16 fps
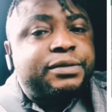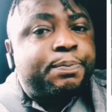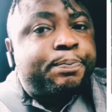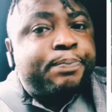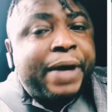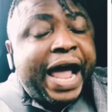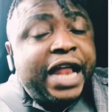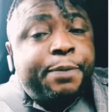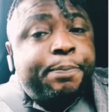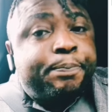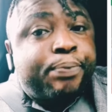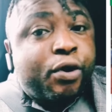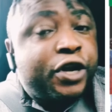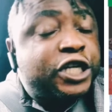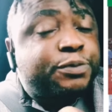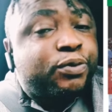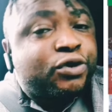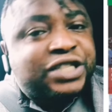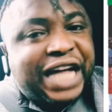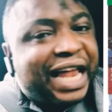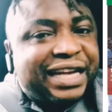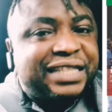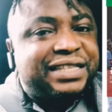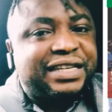end police
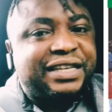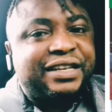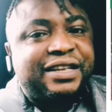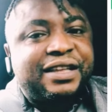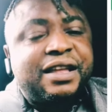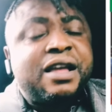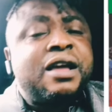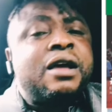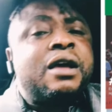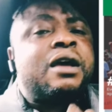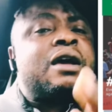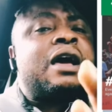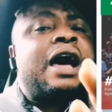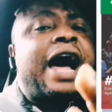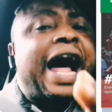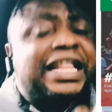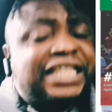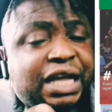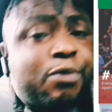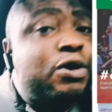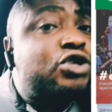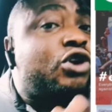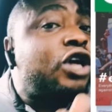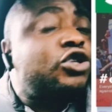brutality, I think
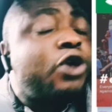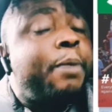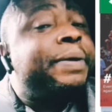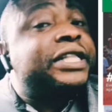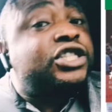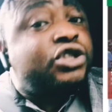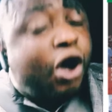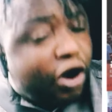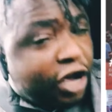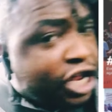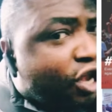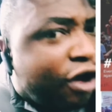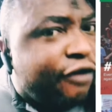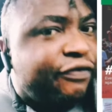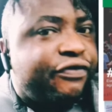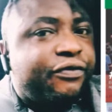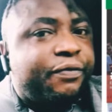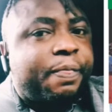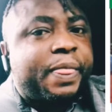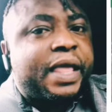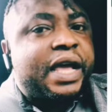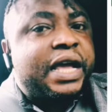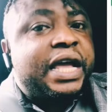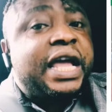we should also be talking of
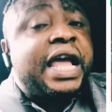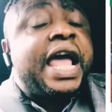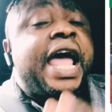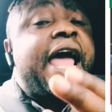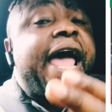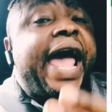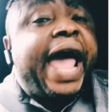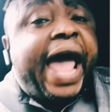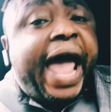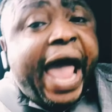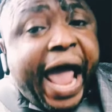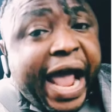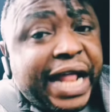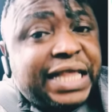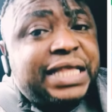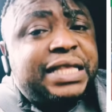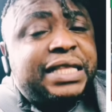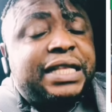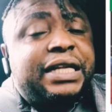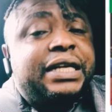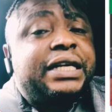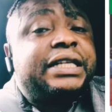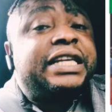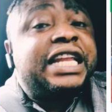end
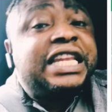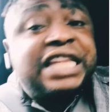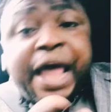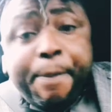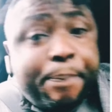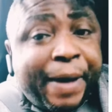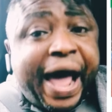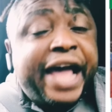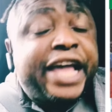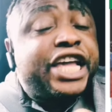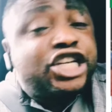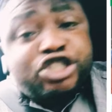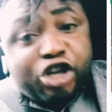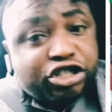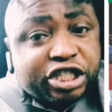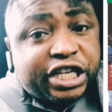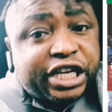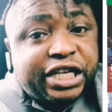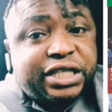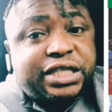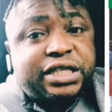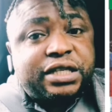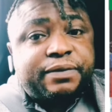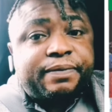the NEPA
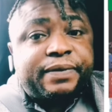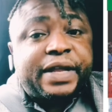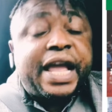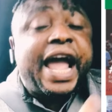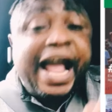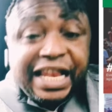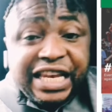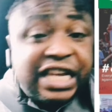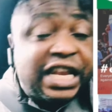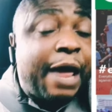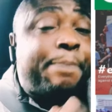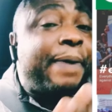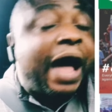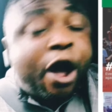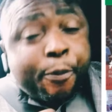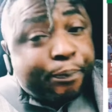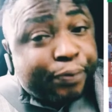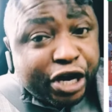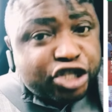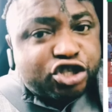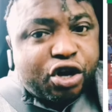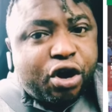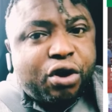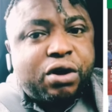injustice, end the NEPA
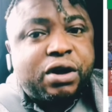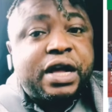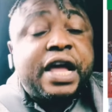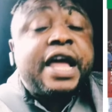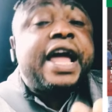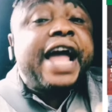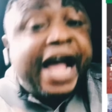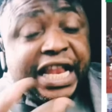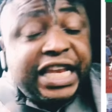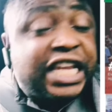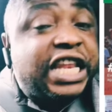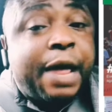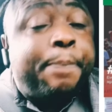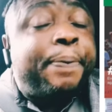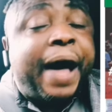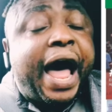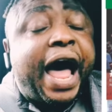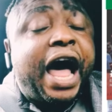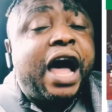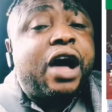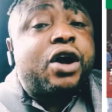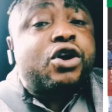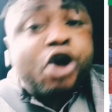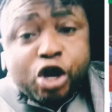oppression, end the NEPA
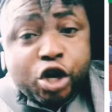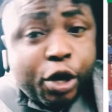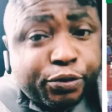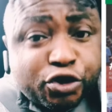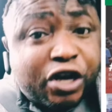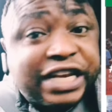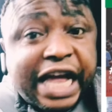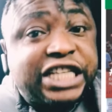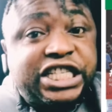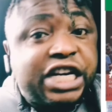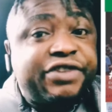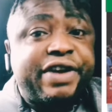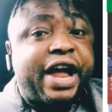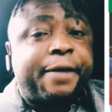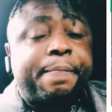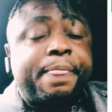corruption in Nigeria.